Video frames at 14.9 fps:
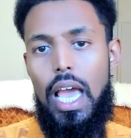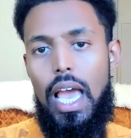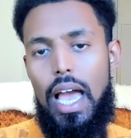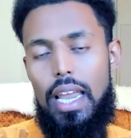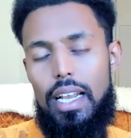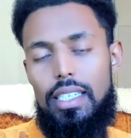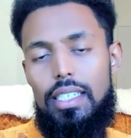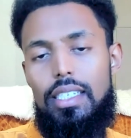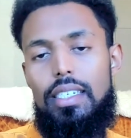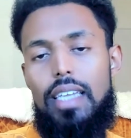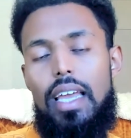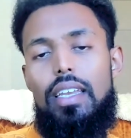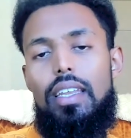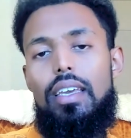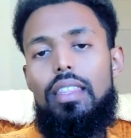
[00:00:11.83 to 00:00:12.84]
and
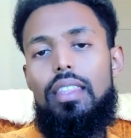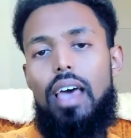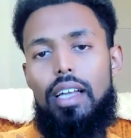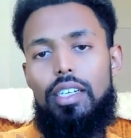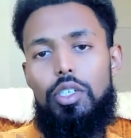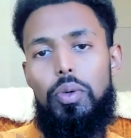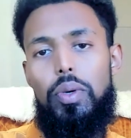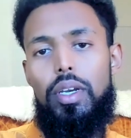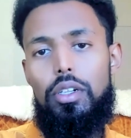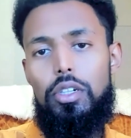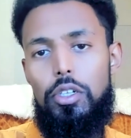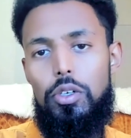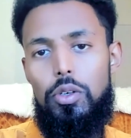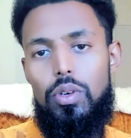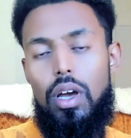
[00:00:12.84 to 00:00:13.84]
extending that to
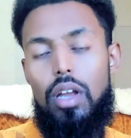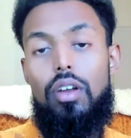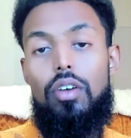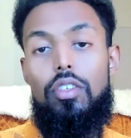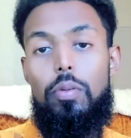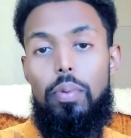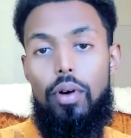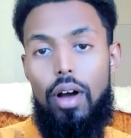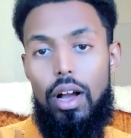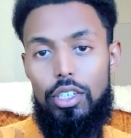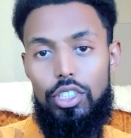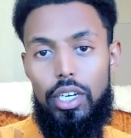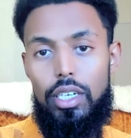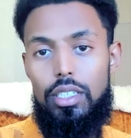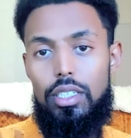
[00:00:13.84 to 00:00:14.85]
include another
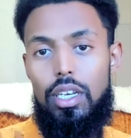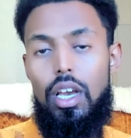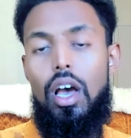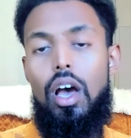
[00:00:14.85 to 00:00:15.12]
project